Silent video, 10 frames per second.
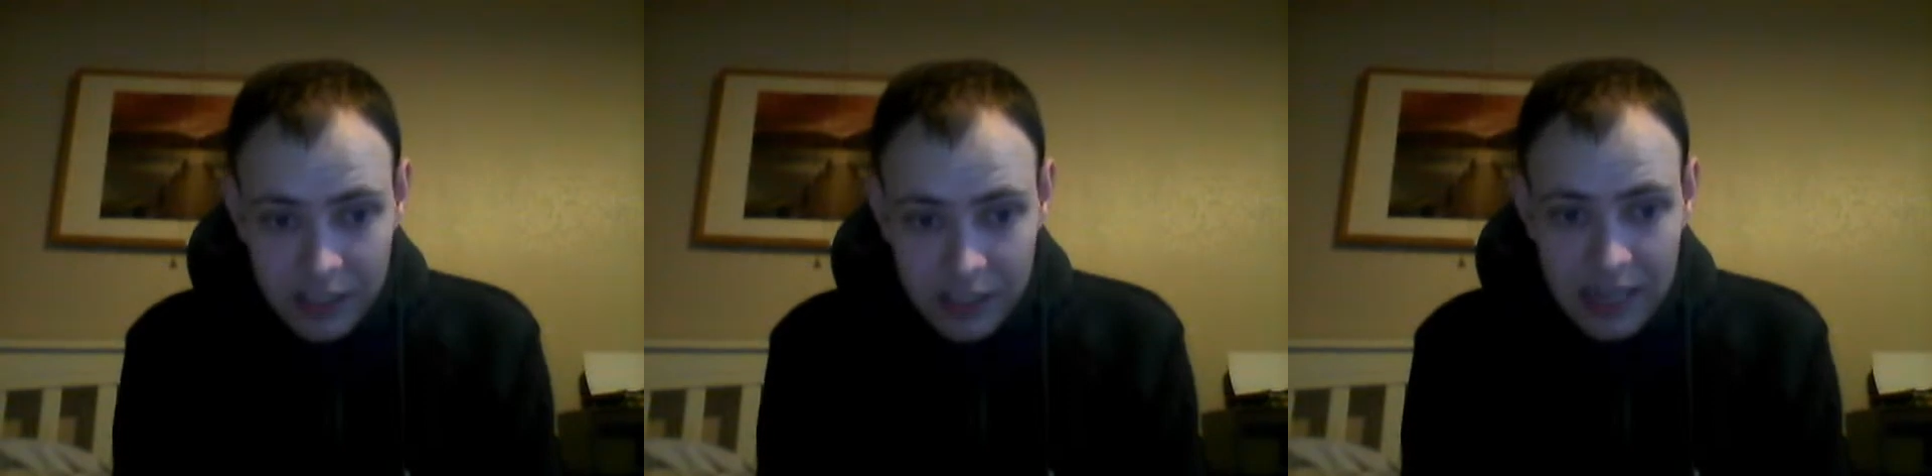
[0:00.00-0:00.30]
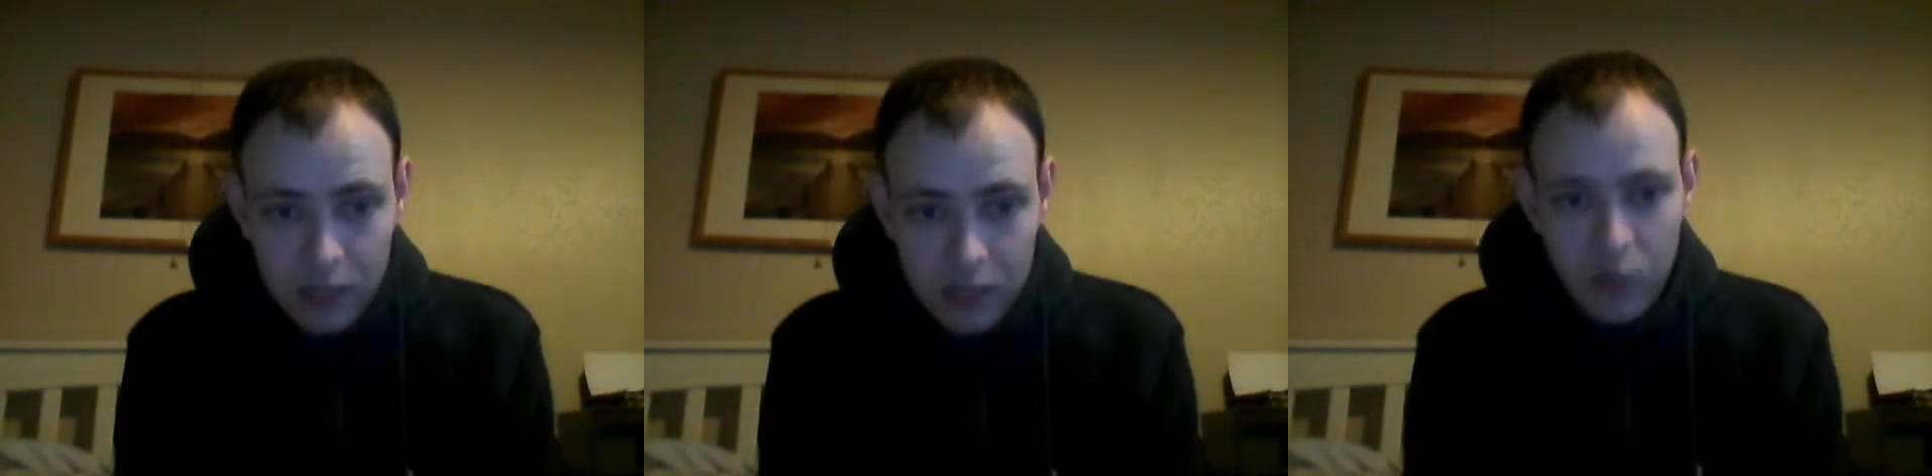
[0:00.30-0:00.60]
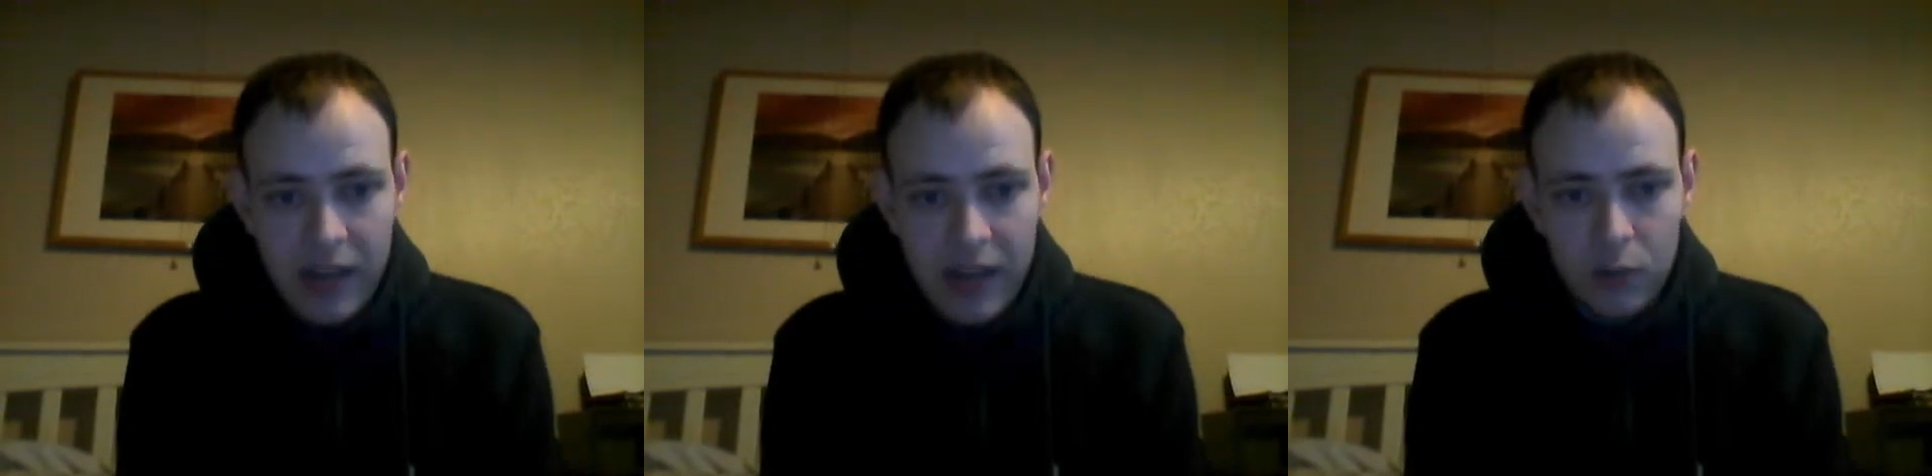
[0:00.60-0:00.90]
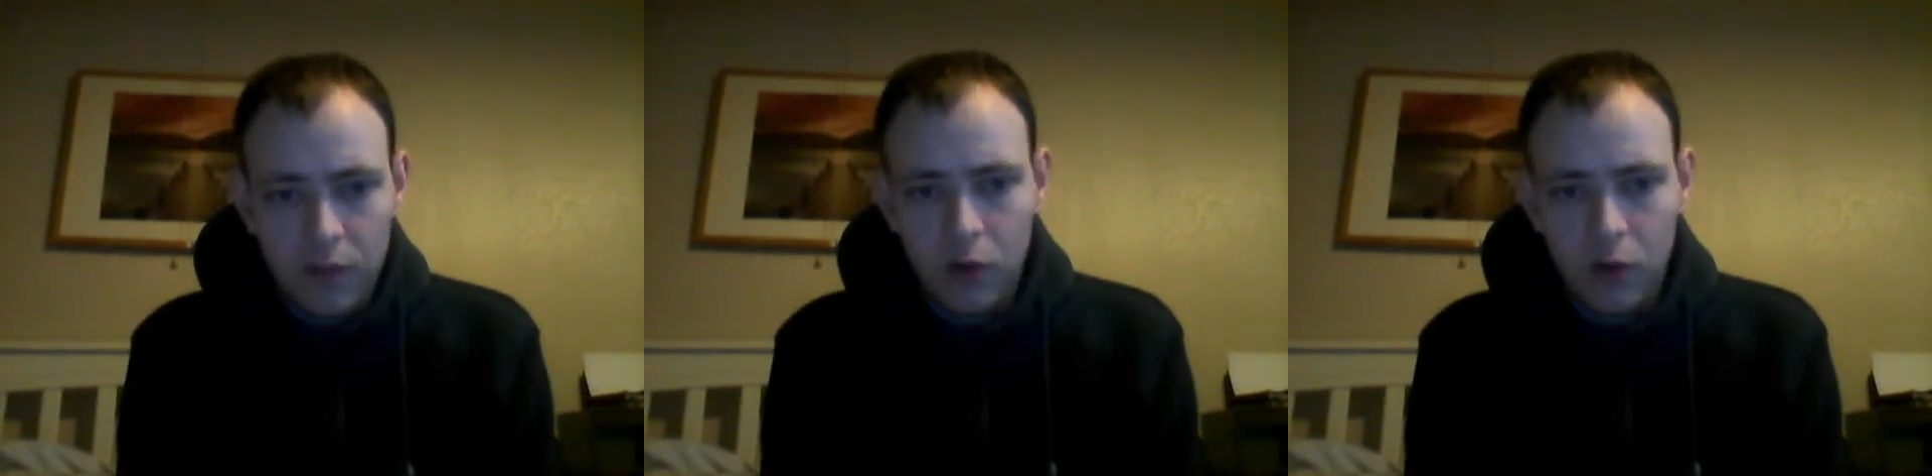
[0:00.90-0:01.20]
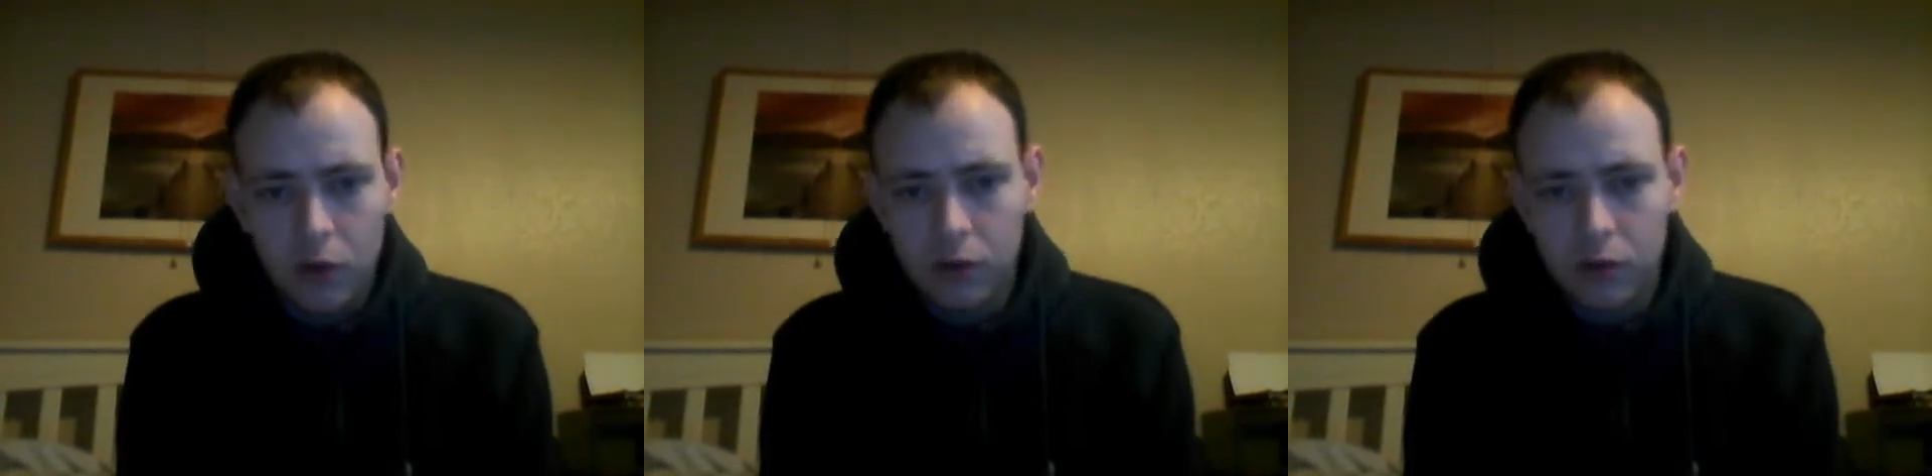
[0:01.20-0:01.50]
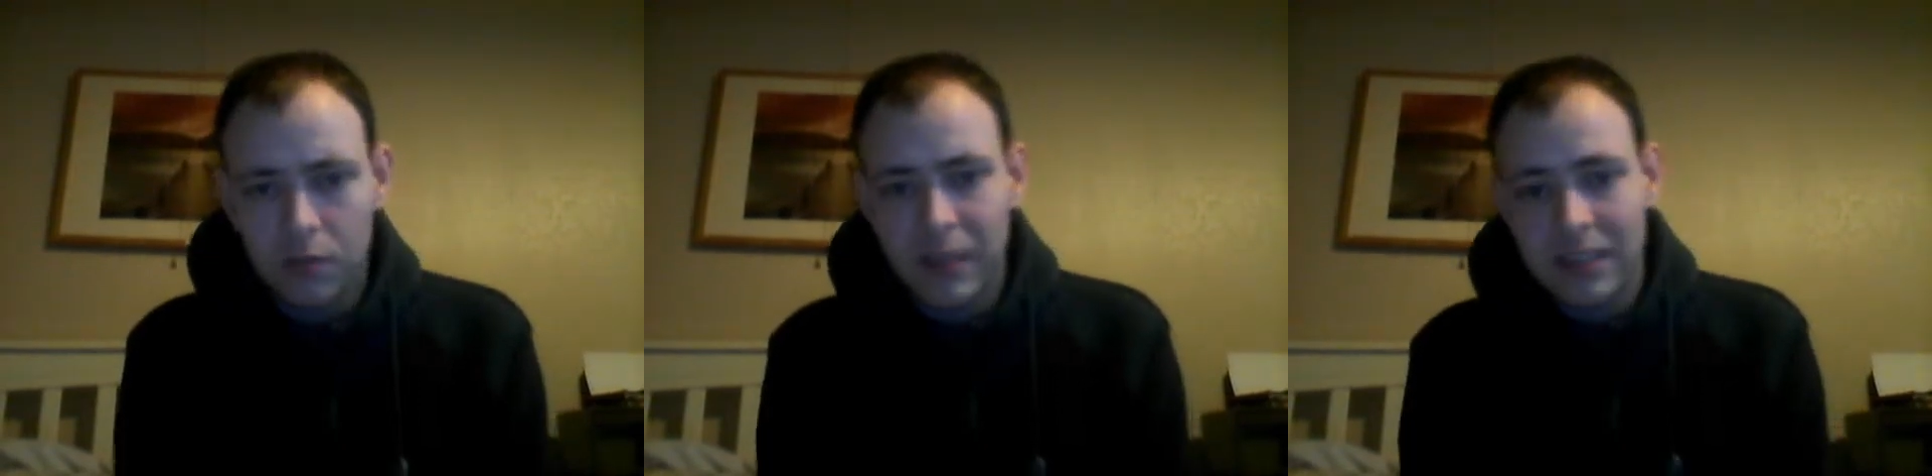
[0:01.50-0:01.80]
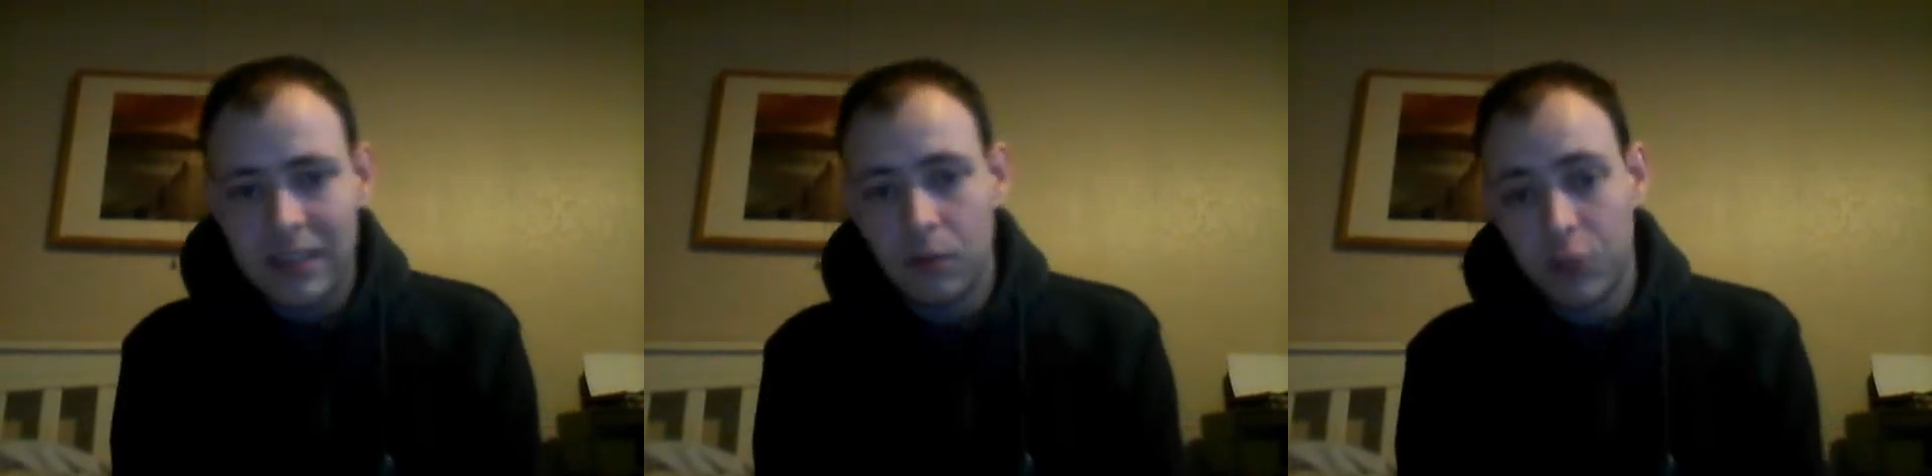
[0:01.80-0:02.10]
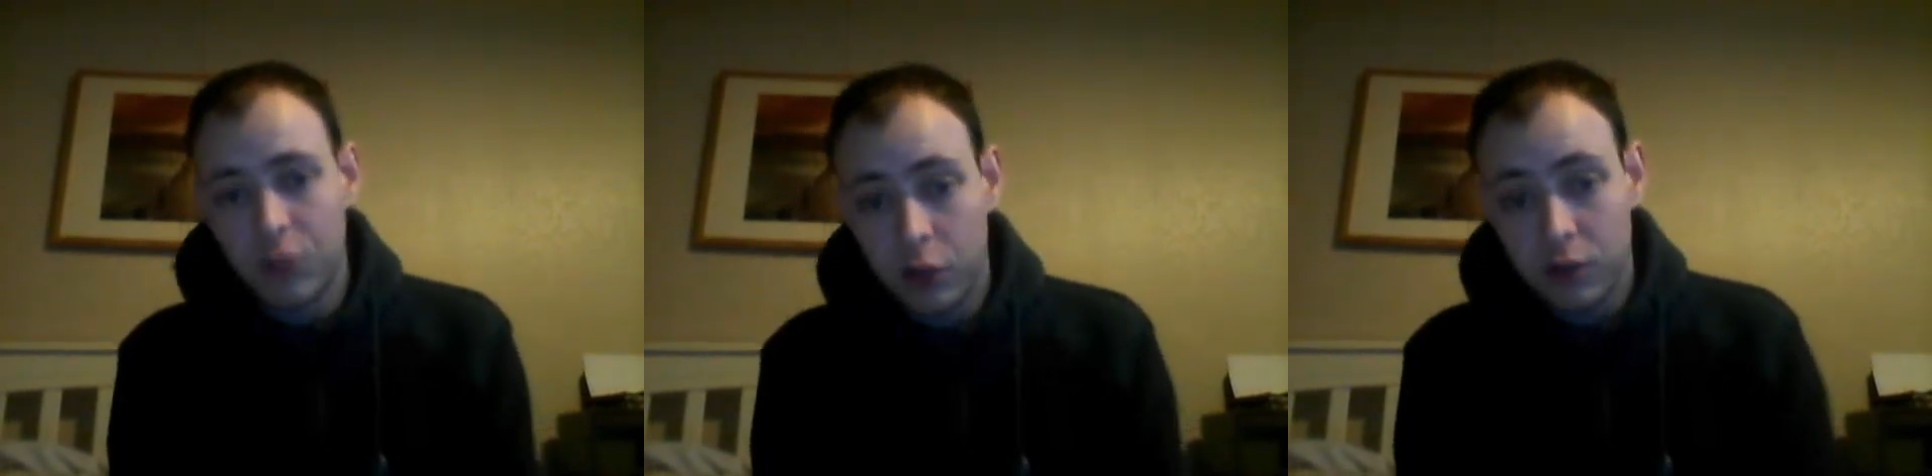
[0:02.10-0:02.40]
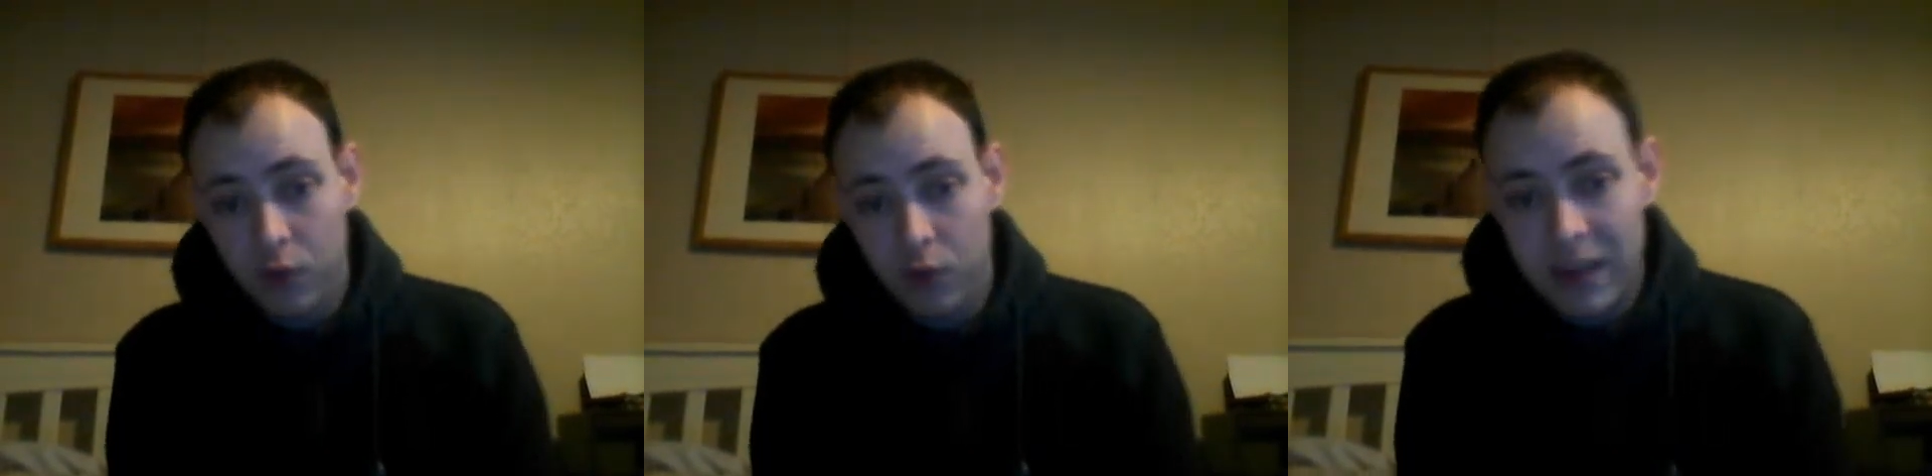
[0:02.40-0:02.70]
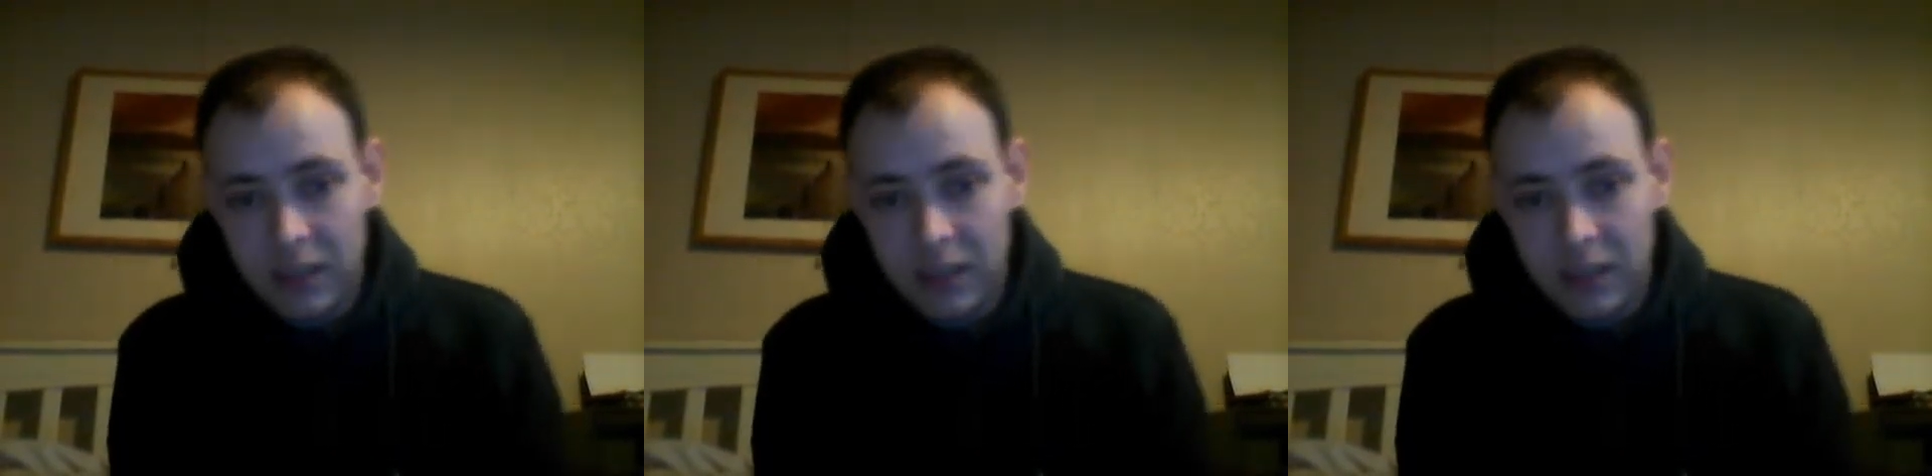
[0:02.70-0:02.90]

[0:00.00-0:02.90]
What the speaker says: takes the reins with the vocals, mixed in with Jonas Rensk.